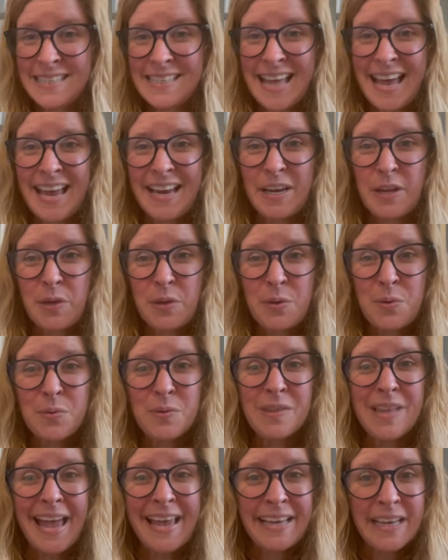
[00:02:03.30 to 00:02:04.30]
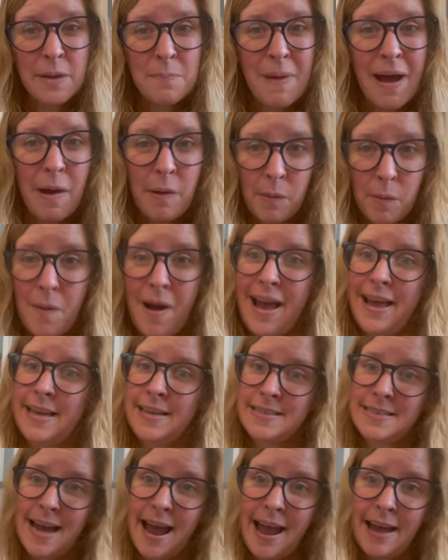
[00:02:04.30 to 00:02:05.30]
that you like about
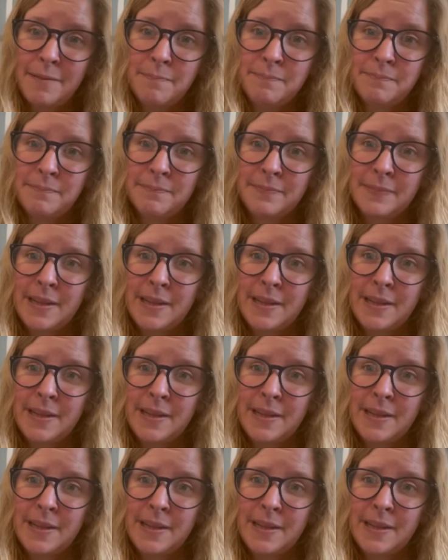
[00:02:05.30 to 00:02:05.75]
quiet time?